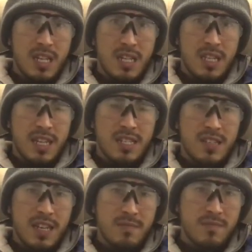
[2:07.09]
The next
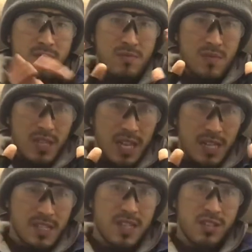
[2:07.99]
thing,
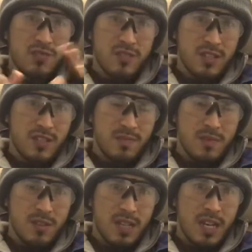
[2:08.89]
accessories,
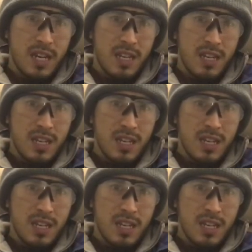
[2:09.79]
okay?